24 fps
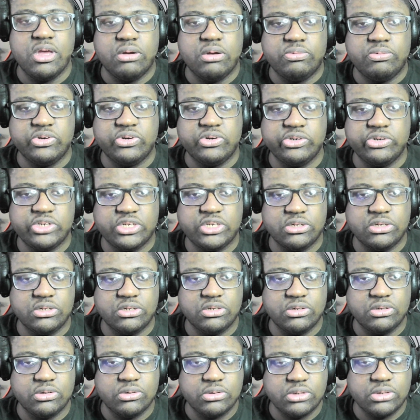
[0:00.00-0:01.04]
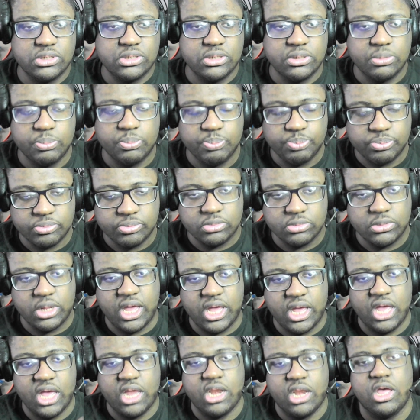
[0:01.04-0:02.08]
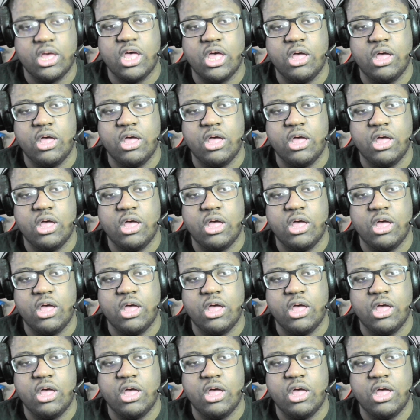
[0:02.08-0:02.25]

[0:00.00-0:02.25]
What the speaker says: Virgil, and,